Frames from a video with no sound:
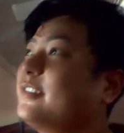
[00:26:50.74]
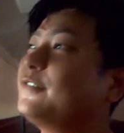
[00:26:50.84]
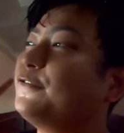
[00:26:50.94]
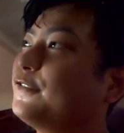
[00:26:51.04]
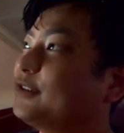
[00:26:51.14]
The
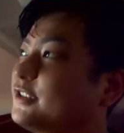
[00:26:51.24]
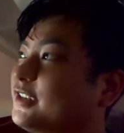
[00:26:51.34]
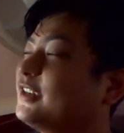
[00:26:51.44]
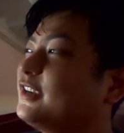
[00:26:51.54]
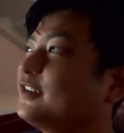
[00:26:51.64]

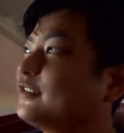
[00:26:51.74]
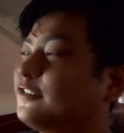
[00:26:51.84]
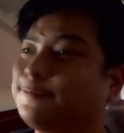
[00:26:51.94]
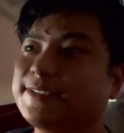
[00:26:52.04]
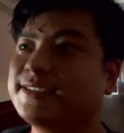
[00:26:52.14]
first year
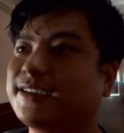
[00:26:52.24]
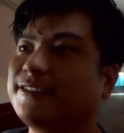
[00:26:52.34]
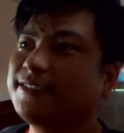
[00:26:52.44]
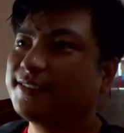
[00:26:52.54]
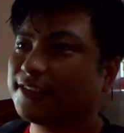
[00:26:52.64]
of my
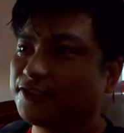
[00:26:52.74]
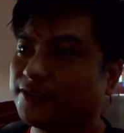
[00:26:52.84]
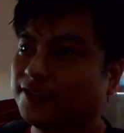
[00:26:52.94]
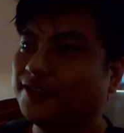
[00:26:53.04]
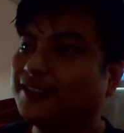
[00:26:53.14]
secondary
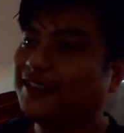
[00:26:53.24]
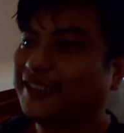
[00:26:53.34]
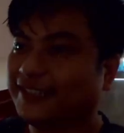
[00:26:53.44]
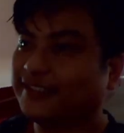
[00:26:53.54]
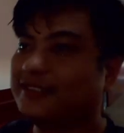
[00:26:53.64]
section
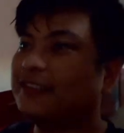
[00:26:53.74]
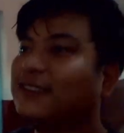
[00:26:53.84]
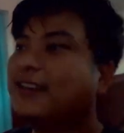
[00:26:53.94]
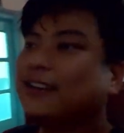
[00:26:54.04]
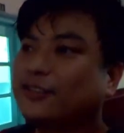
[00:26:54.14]
days,
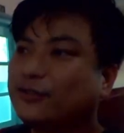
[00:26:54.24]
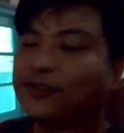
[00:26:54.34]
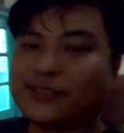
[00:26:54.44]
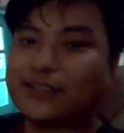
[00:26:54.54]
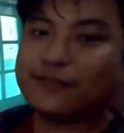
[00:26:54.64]

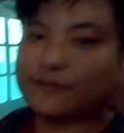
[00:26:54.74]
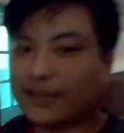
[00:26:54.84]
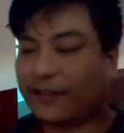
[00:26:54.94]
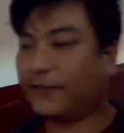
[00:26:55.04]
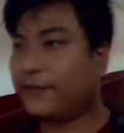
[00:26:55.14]

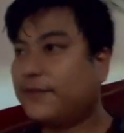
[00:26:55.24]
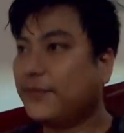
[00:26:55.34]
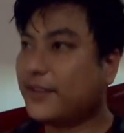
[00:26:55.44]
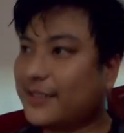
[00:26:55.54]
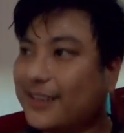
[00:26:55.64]
2005.
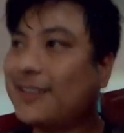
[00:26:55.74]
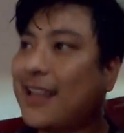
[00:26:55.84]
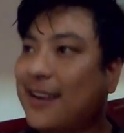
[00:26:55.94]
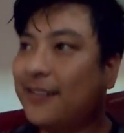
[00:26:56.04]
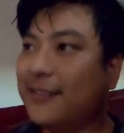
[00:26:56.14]
6th
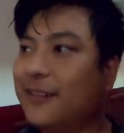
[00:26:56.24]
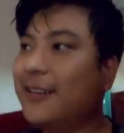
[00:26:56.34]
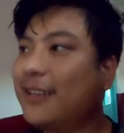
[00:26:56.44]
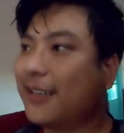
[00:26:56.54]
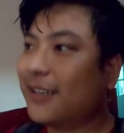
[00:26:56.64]
standard,
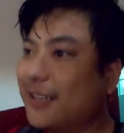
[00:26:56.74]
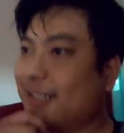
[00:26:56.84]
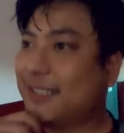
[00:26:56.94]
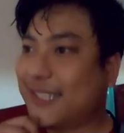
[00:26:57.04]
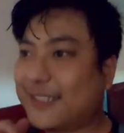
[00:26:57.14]

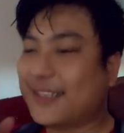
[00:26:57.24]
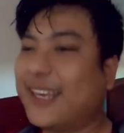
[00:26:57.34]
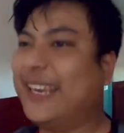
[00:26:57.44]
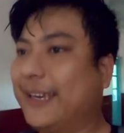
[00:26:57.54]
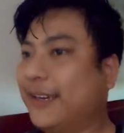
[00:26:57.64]

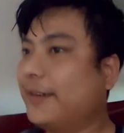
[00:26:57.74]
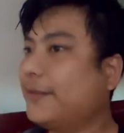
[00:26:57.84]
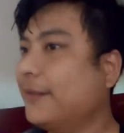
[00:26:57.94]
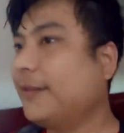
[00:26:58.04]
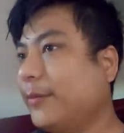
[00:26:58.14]

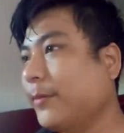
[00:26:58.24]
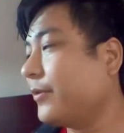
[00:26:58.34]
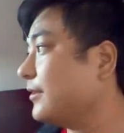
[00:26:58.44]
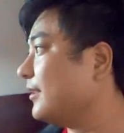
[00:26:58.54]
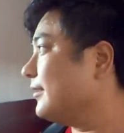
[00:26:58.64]
6A to be
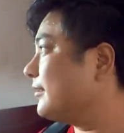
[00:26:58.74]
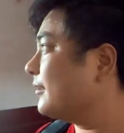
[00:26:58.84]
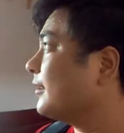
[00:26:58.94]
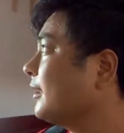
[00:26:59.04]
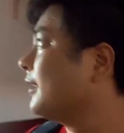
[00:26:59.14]
precise.